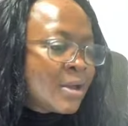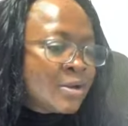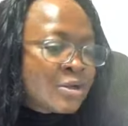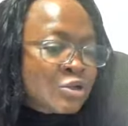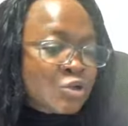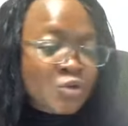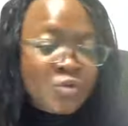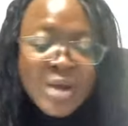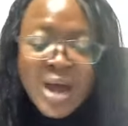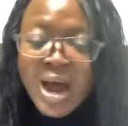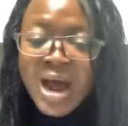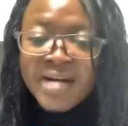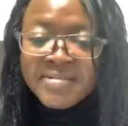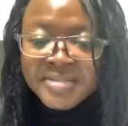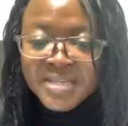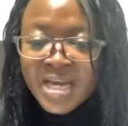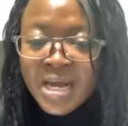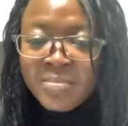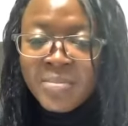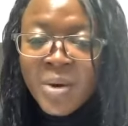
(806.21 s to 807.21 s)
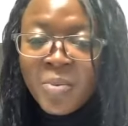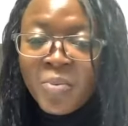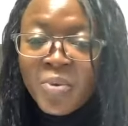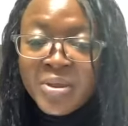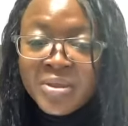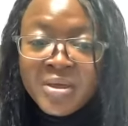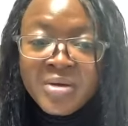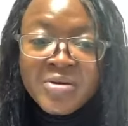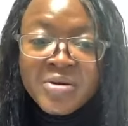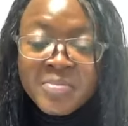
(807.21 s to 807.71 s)
you'll not have to come up
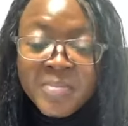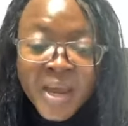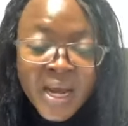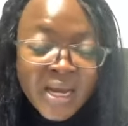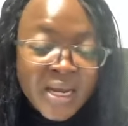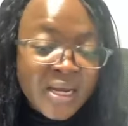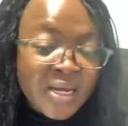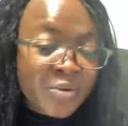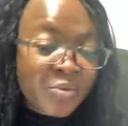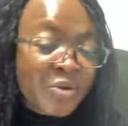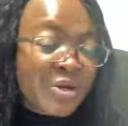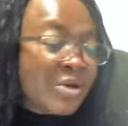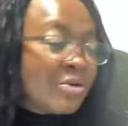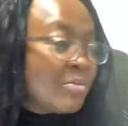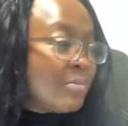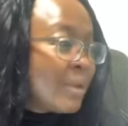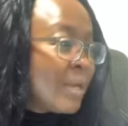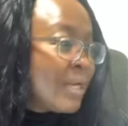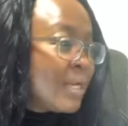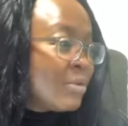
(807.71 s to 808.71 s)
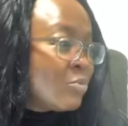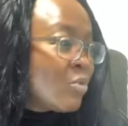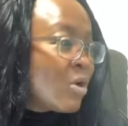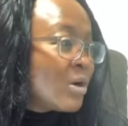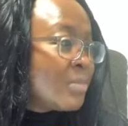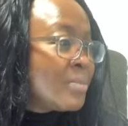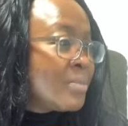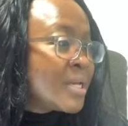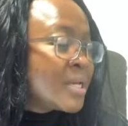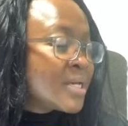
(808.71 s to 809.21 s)
with the remaining
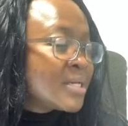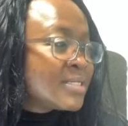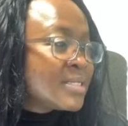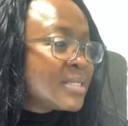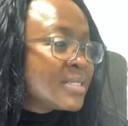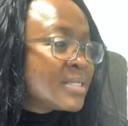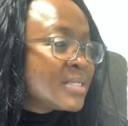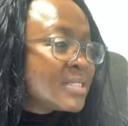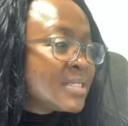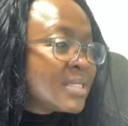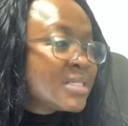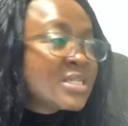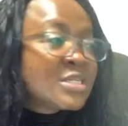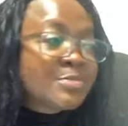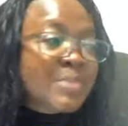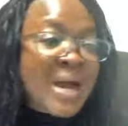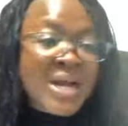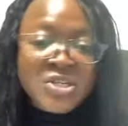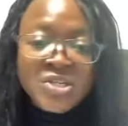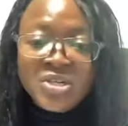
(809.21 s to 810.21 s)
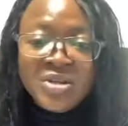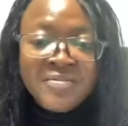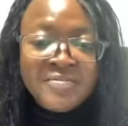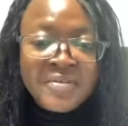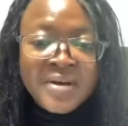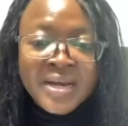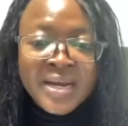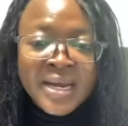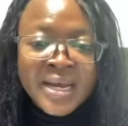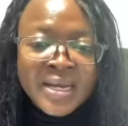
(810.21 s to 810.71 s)
one, because this is partially
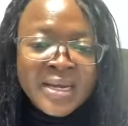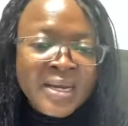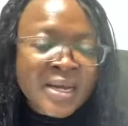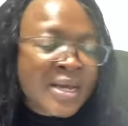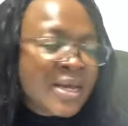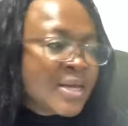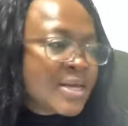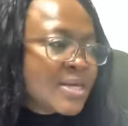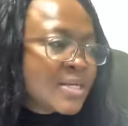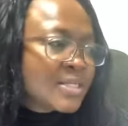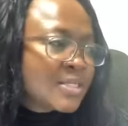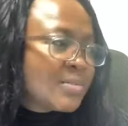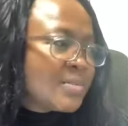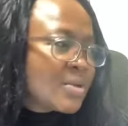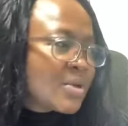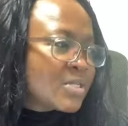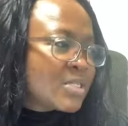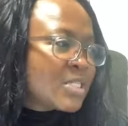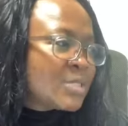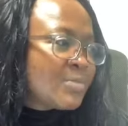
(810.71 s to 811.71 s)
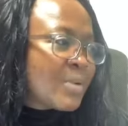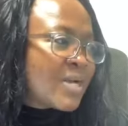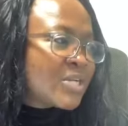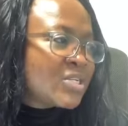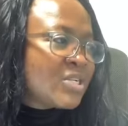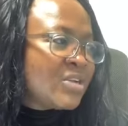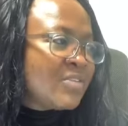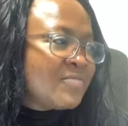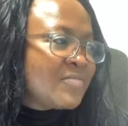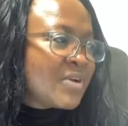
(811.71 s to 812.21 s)
funded. So because it's
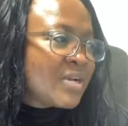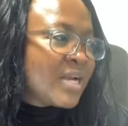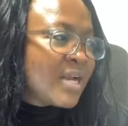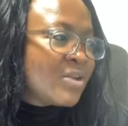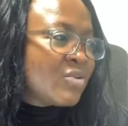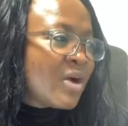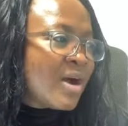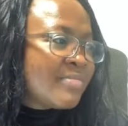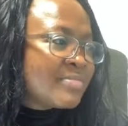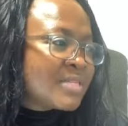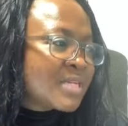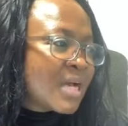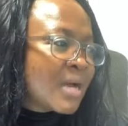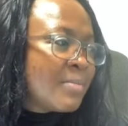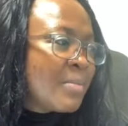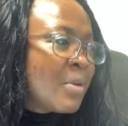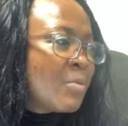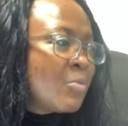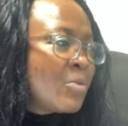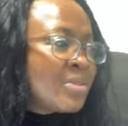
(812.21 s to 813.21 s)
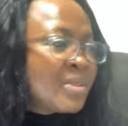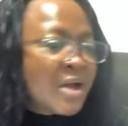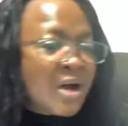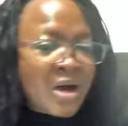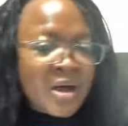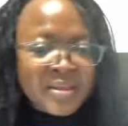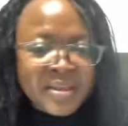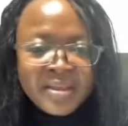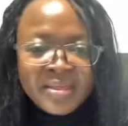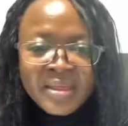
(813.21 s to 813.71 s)
partially funded, you have to come up with the
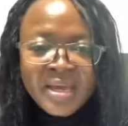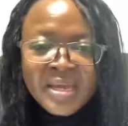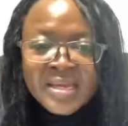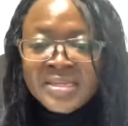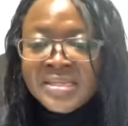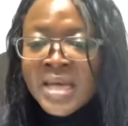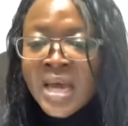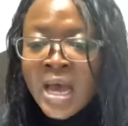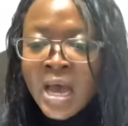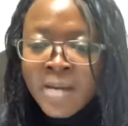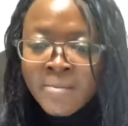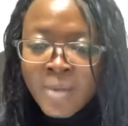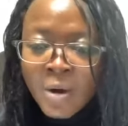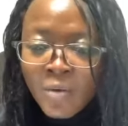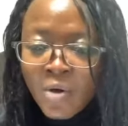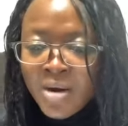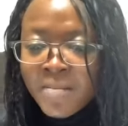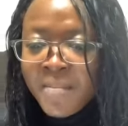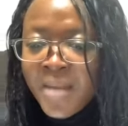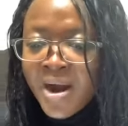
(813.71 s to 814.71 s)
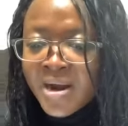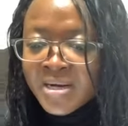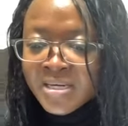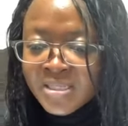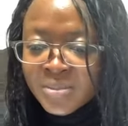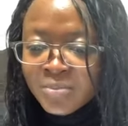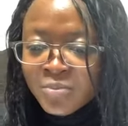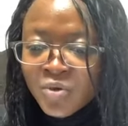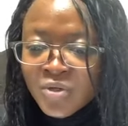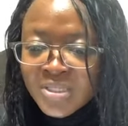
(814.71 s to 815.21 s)
other things. But what
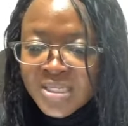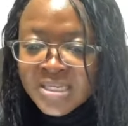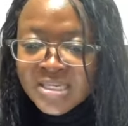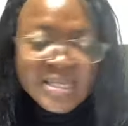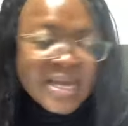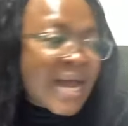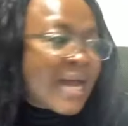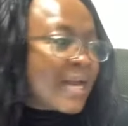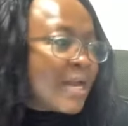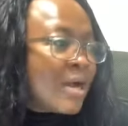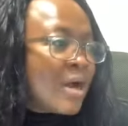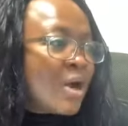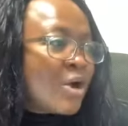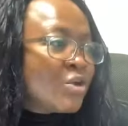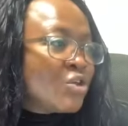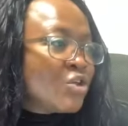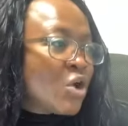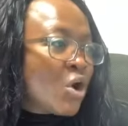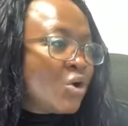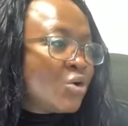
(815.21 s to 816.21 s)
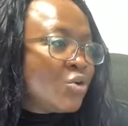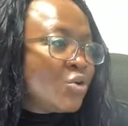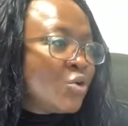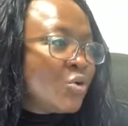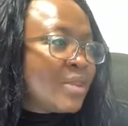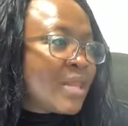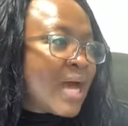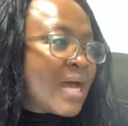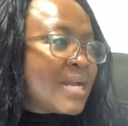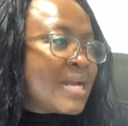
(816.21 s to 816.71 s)
matters most is that y'all
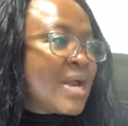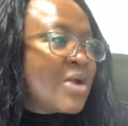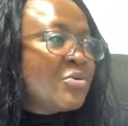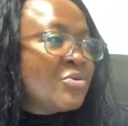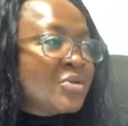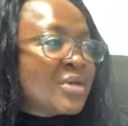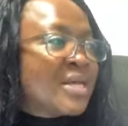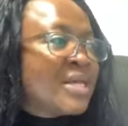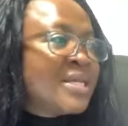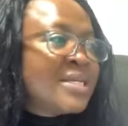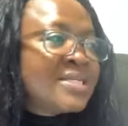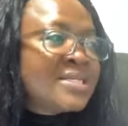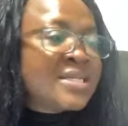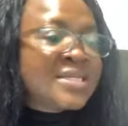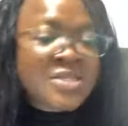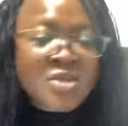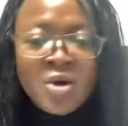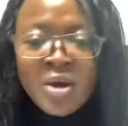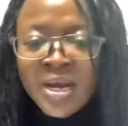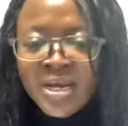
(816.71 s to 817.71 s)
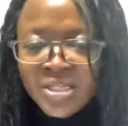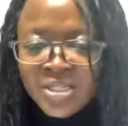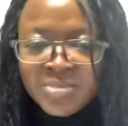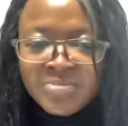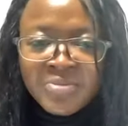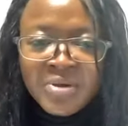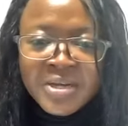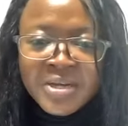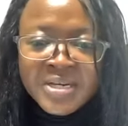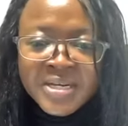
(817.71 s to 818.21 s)
know that there is a scholarship
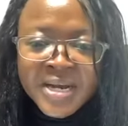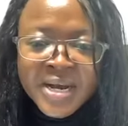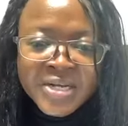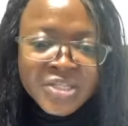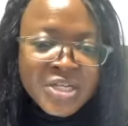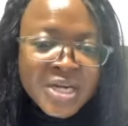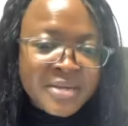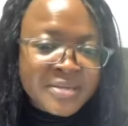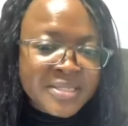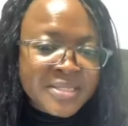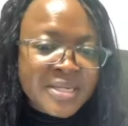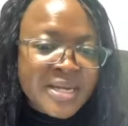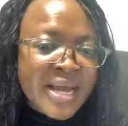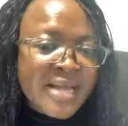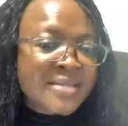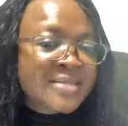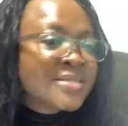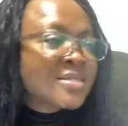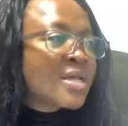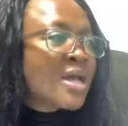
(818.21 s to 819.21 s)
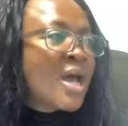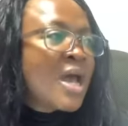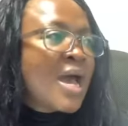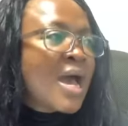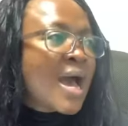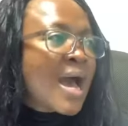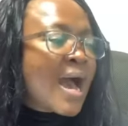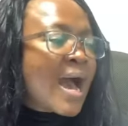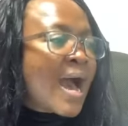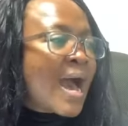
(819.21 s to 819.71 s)
for international students
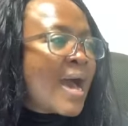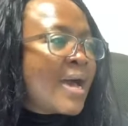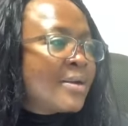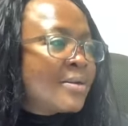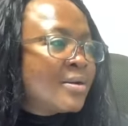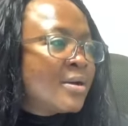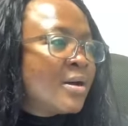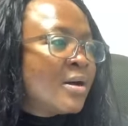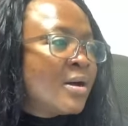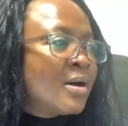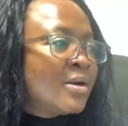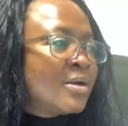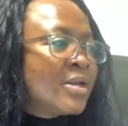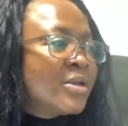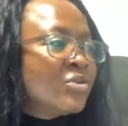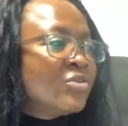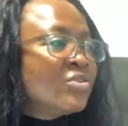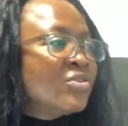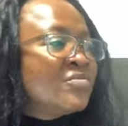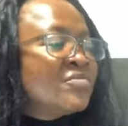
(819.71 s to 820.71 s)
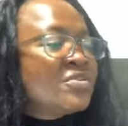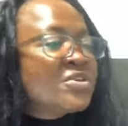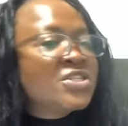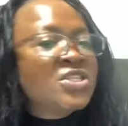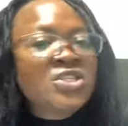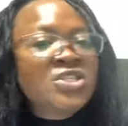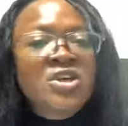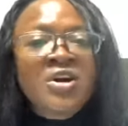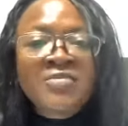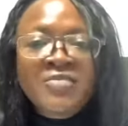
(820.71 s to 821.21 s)
at the
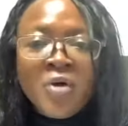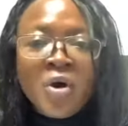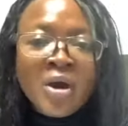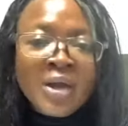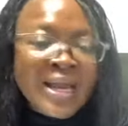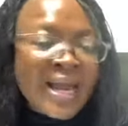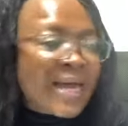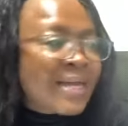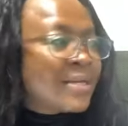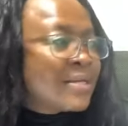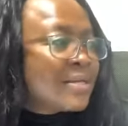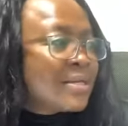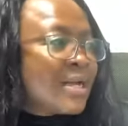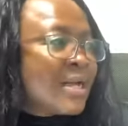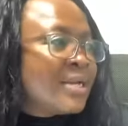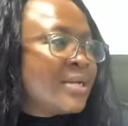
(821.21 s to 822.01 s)
University of Auckland,